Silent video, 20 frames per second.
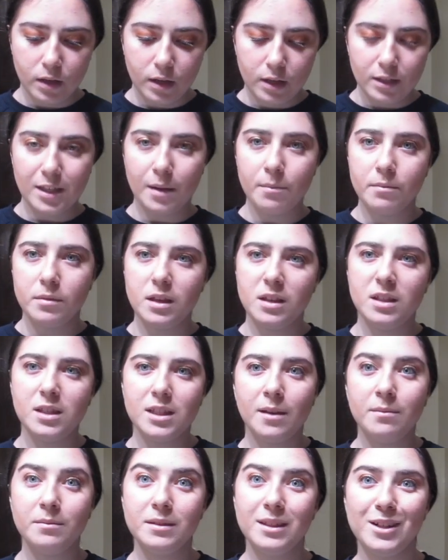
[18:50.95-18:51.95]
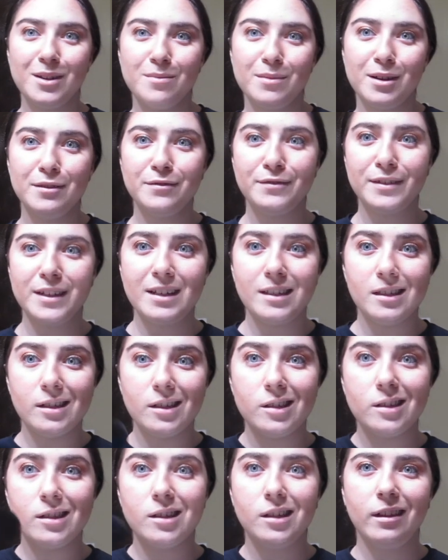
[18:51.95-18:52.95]
something on my face
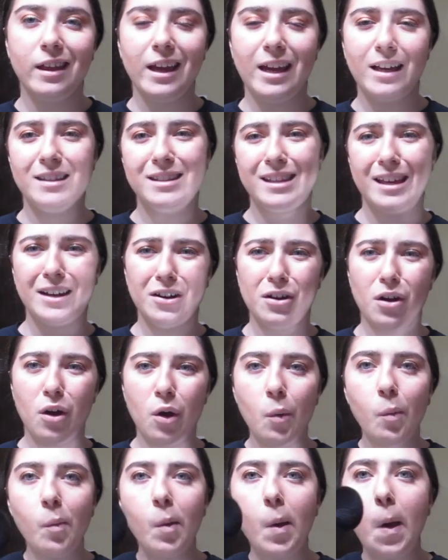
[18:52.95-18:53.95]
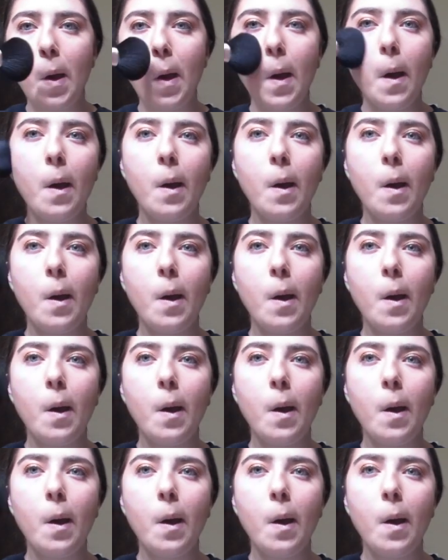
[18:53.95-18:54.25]
just to like set it all.